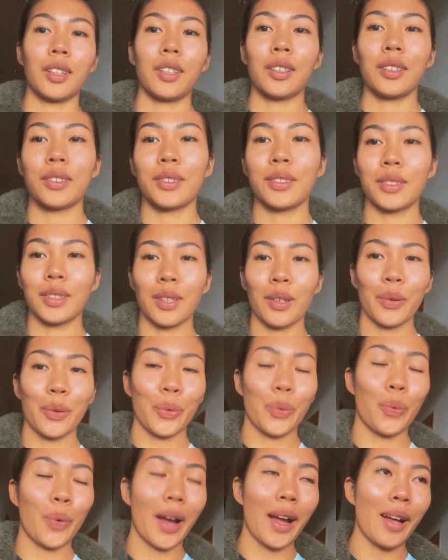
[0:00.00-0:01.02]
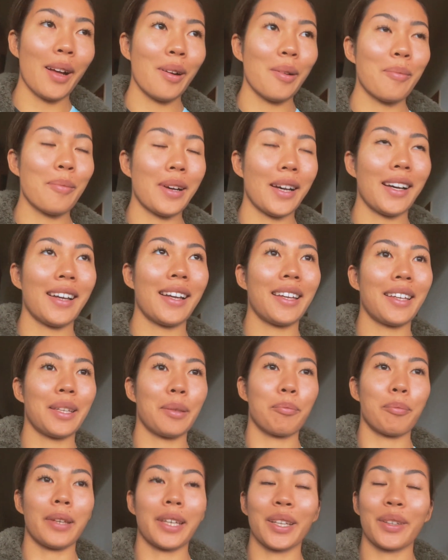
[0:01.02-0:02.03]
So while my
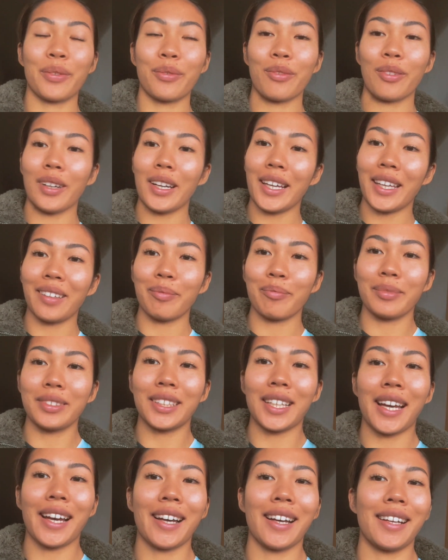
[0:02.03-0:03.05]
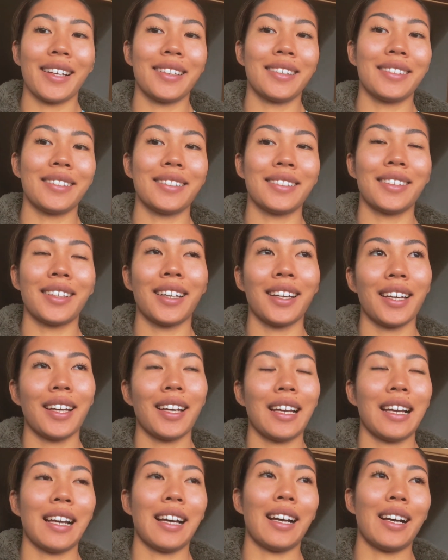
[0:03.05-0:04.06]
pink frames and
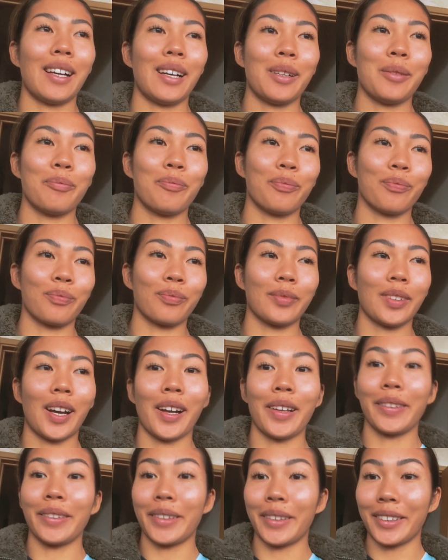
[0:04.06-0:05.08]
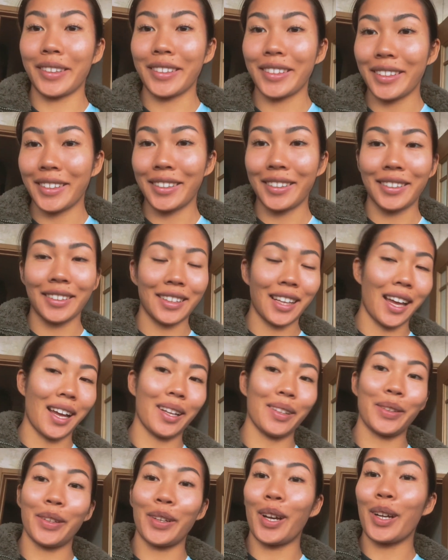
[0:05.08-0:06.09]
others,
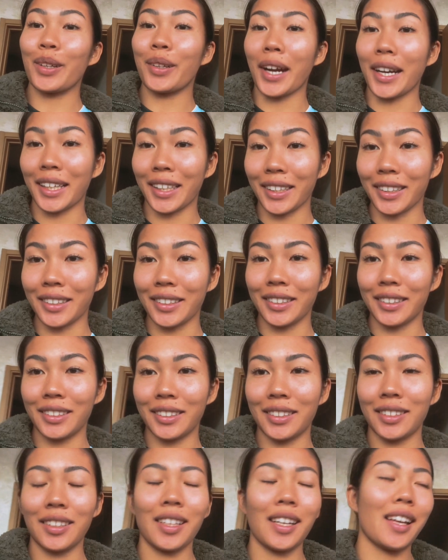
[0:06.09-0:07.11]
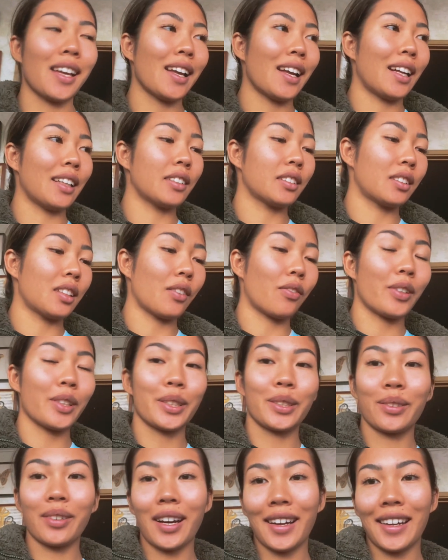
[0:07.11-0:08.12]
the nutcrackers and stuff are
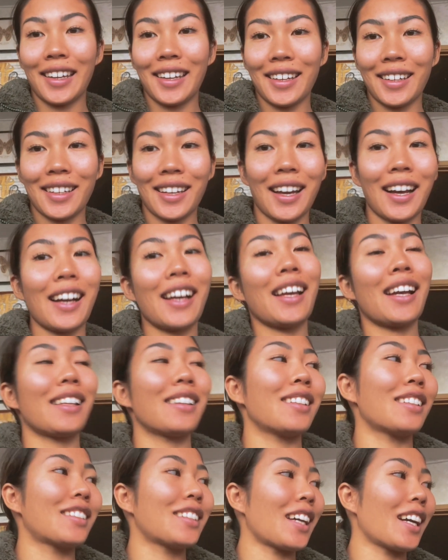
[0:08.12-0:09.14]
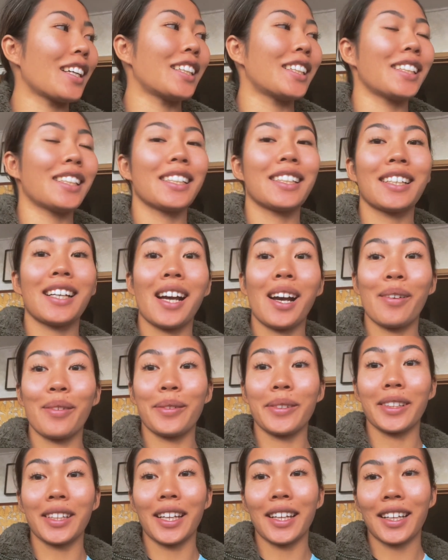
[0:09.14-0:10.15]
drying, I had this idea. I
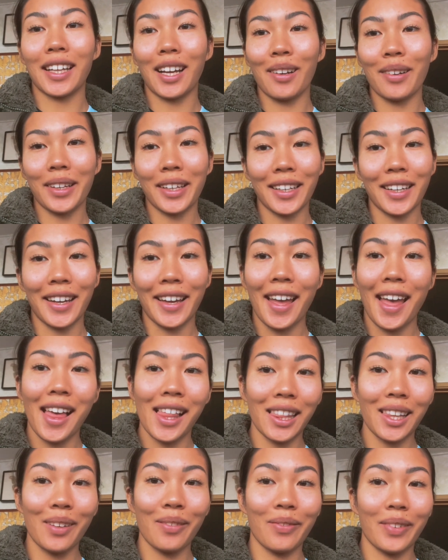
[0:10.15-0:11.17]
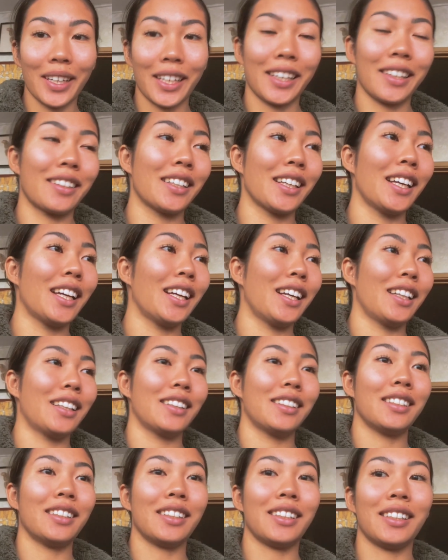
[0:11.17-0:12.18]
was like, how can I elevate
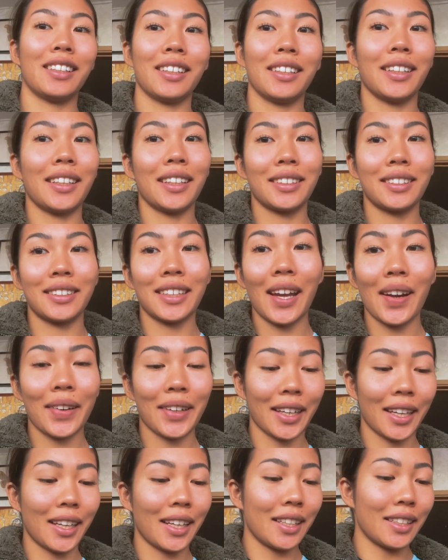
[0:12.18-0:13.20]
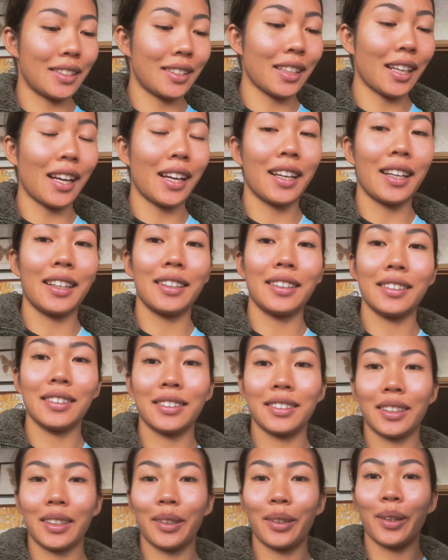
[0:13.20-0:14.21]
the staircase? And
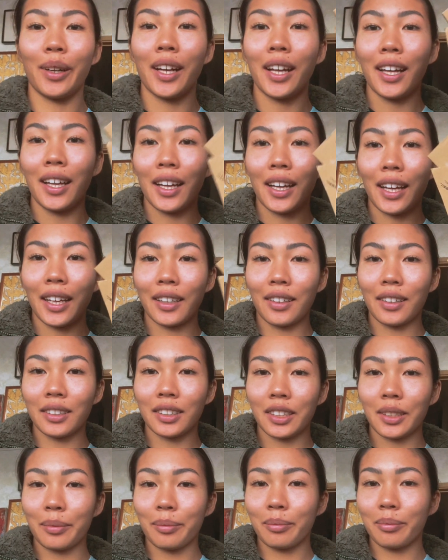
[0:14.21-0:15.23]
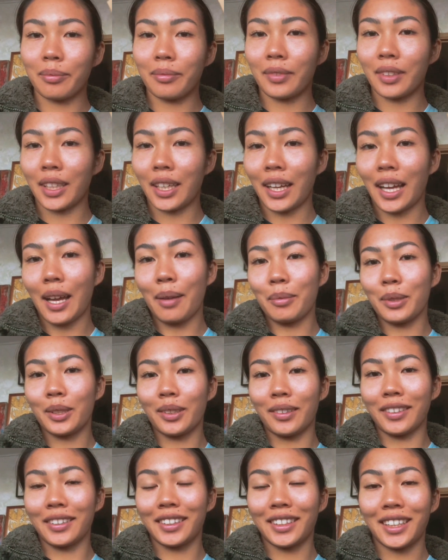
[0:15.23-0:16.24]
so I got some
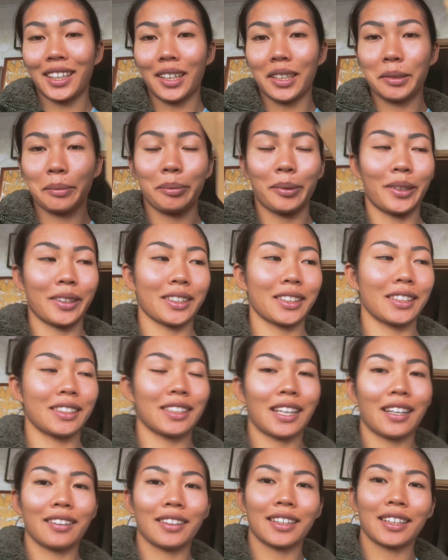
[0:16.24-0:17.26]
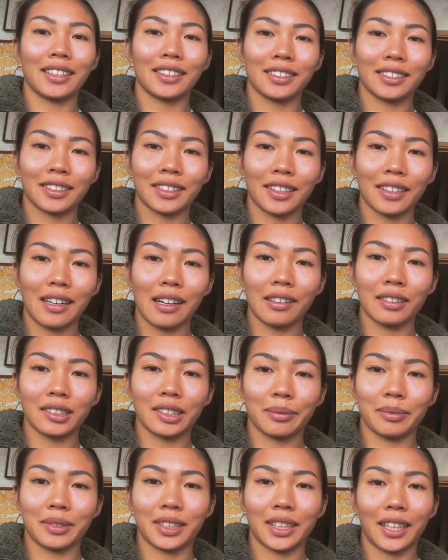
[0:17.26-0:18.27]
Amazon card boxes out and I just cut out
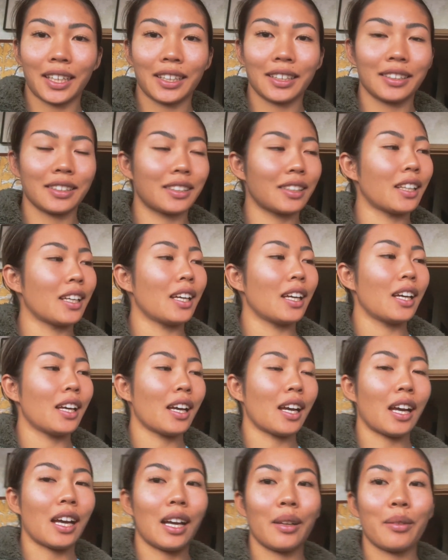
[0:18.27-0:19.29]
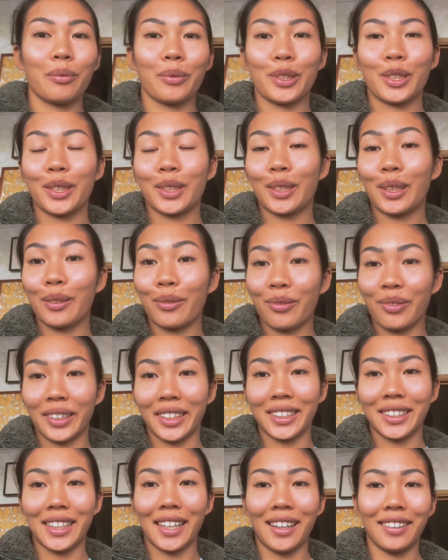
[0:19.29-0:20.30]
some signs and we're just gonna
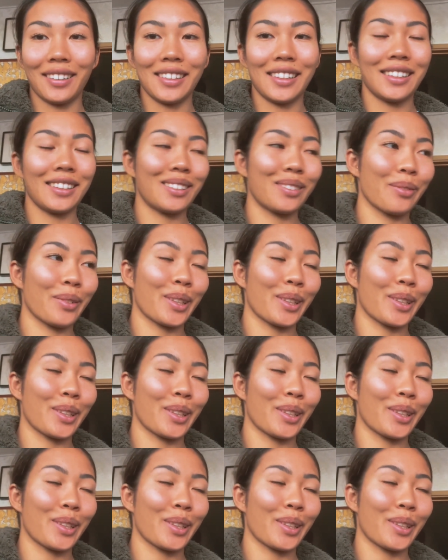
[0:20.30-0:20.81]
freestyle this.